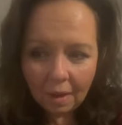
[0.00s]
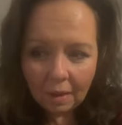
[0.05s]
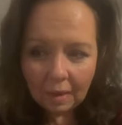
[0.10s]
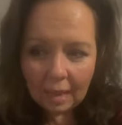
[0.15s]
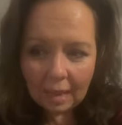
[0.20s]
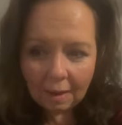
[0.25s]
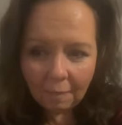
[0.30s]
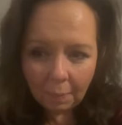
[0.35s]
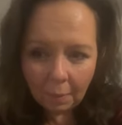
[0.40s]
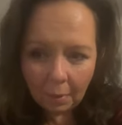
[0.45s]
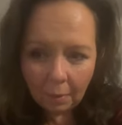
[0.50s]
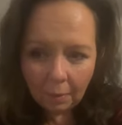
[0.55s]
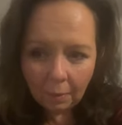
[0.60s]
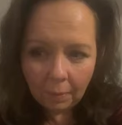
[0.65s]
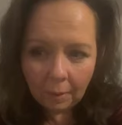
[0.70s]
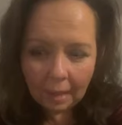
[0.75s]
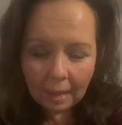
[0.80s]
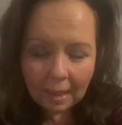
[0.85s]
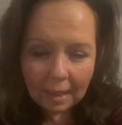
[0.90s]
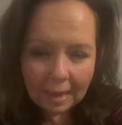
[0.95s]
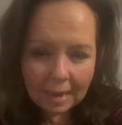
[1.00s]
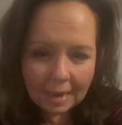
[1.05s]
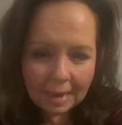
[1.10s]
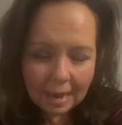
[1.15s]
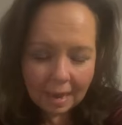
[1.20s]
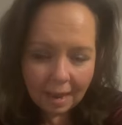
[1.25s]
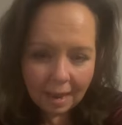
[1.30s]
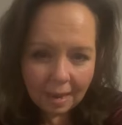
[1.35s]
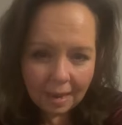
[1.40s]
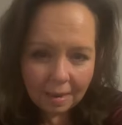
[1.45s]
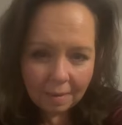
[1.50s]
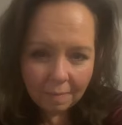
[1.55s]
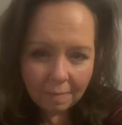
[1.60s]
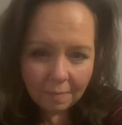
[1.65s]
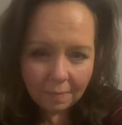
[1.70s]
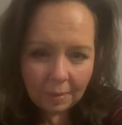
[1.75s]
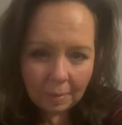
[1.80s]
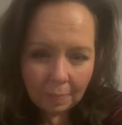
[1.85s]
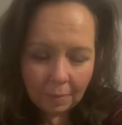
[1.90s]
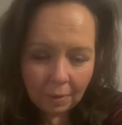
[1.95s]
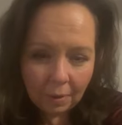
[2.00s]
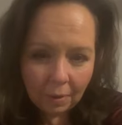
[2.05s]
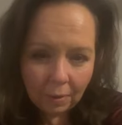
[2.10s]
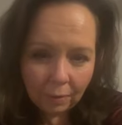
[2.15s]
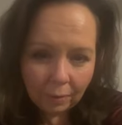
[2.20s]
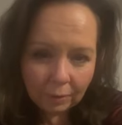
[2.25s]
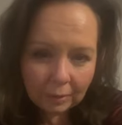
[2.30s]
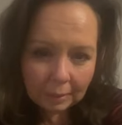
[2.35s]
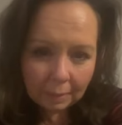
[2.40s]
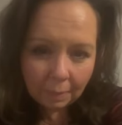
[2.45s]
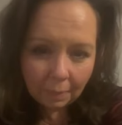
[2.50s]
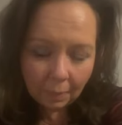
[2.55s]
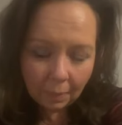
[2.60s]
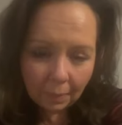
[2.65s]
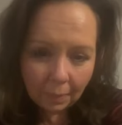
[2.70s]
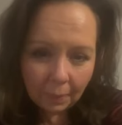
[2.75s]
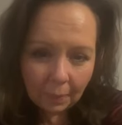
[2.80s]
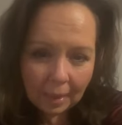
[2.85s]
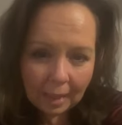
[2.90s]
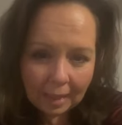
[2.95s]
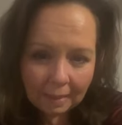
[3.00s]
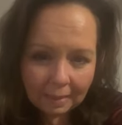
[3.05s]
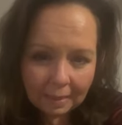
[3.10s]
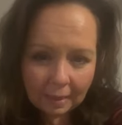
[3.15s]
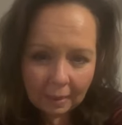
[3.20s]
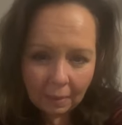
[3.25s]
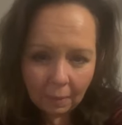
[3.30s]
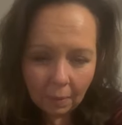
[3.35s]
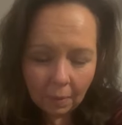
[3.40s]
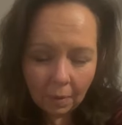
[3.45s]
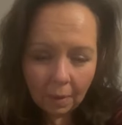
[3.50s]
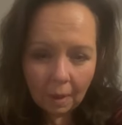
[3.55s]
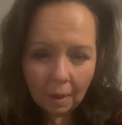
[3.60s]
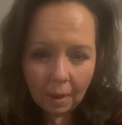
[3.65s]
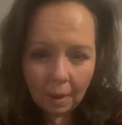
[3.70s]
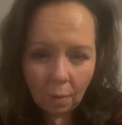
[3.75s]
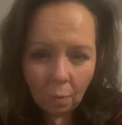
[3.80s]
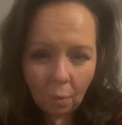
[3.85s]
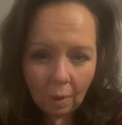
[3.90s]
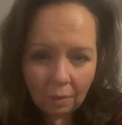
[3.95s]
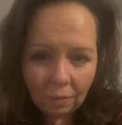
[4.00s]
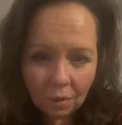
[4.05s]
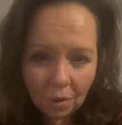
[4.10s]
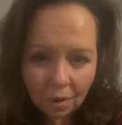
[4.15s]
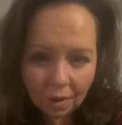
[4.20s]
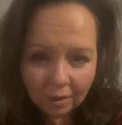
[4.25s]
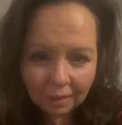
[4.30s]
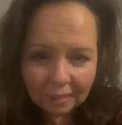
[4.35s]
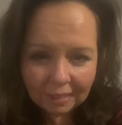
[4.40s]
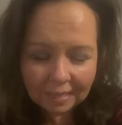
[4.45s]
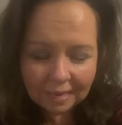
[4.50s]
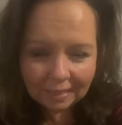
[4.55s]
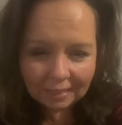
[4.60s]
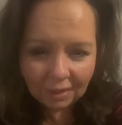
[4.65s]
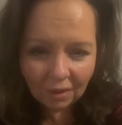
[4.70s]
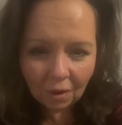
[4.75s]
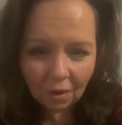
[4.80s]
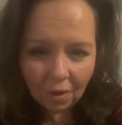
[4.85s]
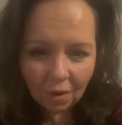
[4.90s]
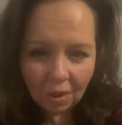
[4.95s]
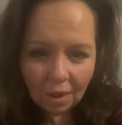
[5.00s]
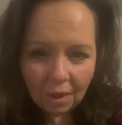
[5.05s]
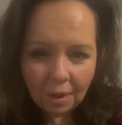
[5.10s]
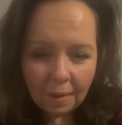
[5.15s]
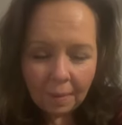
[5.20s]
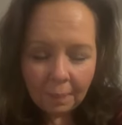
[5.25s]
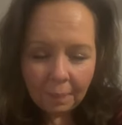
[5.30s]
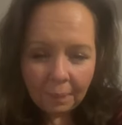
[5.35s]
Life blown line now. And people are losing Planty. Wantoks tassel.